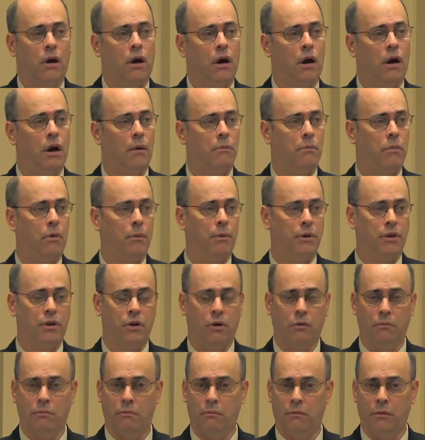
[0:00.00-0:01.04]
um, but we
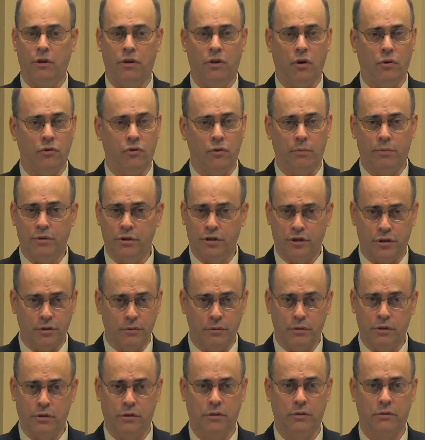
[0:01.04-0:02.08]
don't we don't do
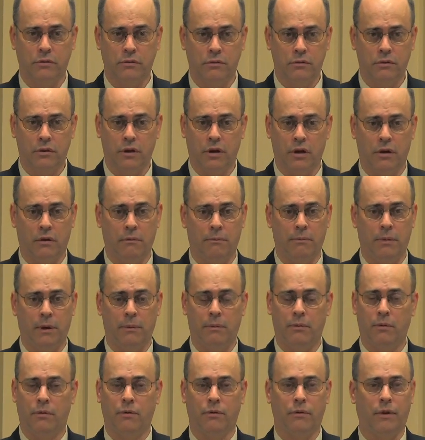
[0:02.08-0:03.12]
pursuits. You know,
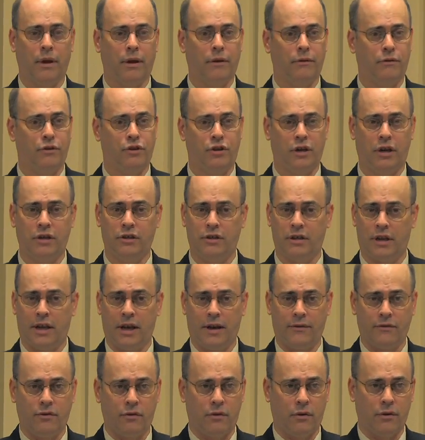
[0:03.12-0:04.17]
people who are like chasing
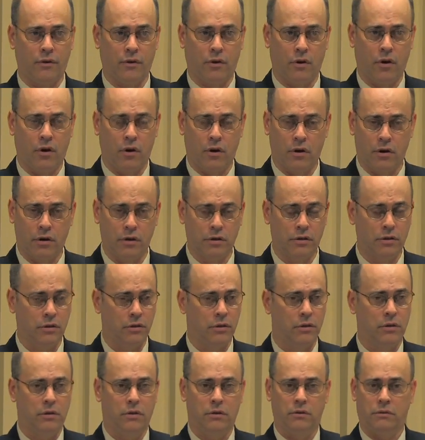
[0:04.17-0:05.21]
after other cars,
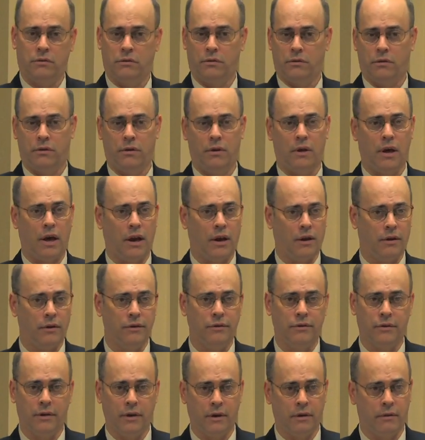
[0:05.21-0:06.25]
not a good
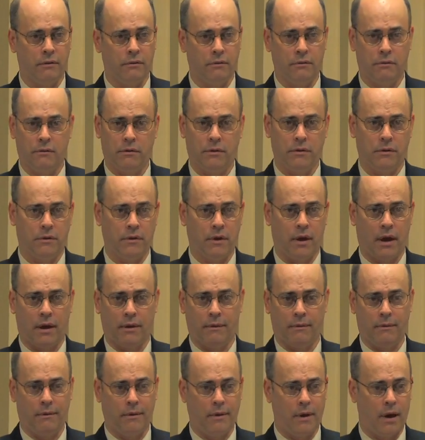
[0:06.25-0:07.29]
scene. Just not
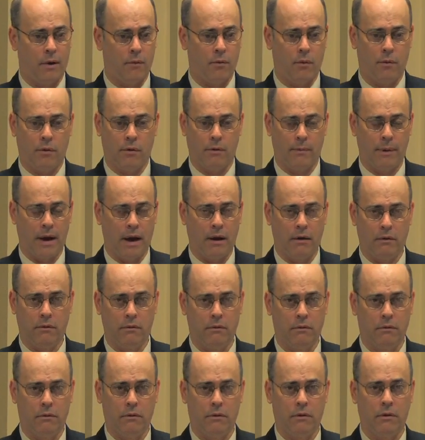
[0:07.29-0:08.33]
not what we're about.
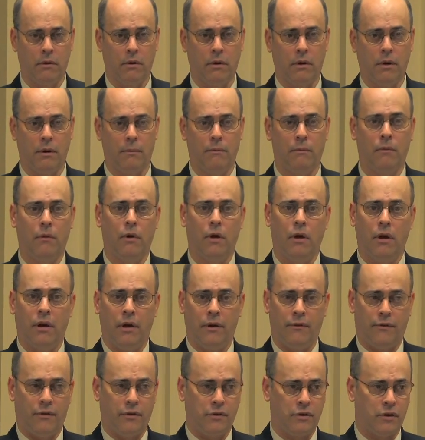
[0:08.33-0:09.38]
Um,
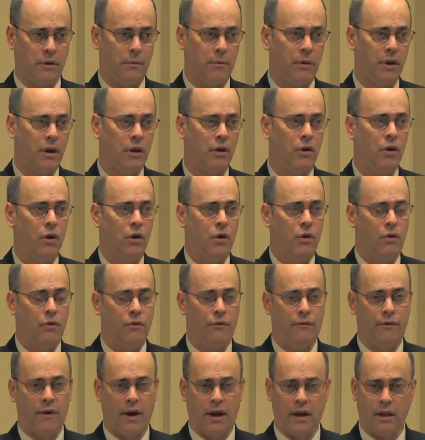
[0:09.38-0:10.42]
if there's somebody who
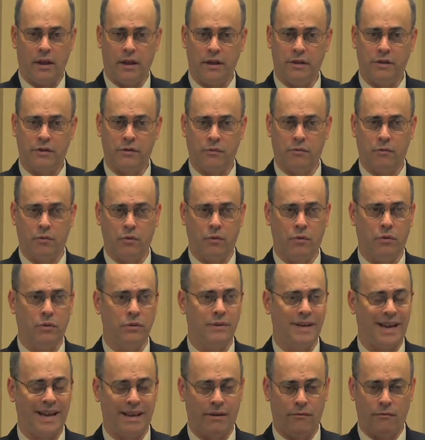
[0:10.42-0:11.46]
violates the
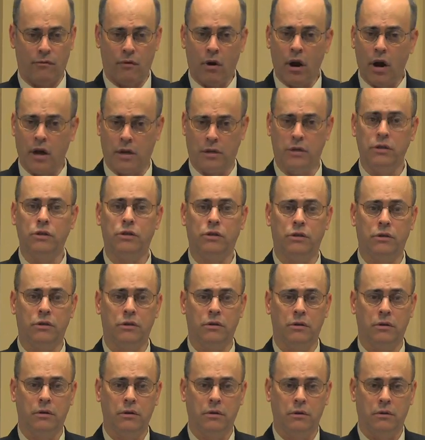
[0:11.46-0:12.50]
rules and runs,
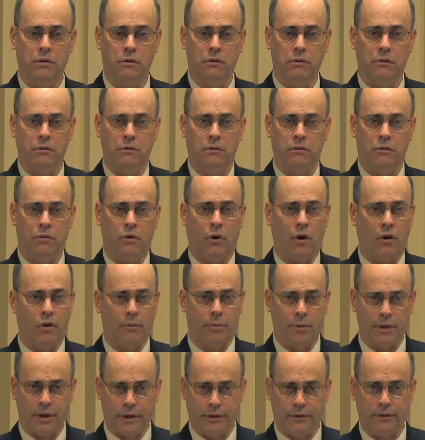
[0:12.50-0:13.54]
call the
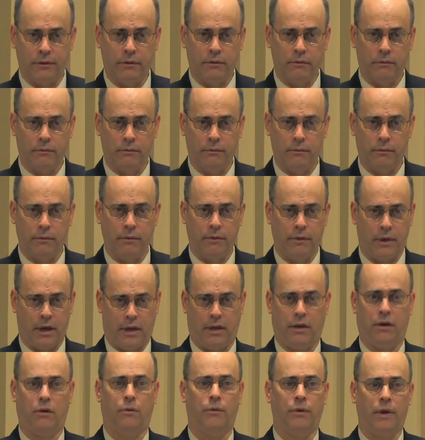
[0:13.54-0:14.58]
police. They
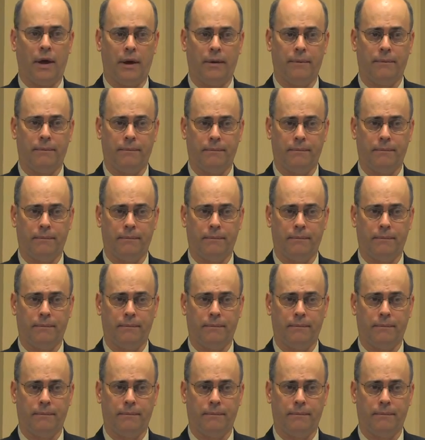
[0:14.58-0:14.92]
deal with that.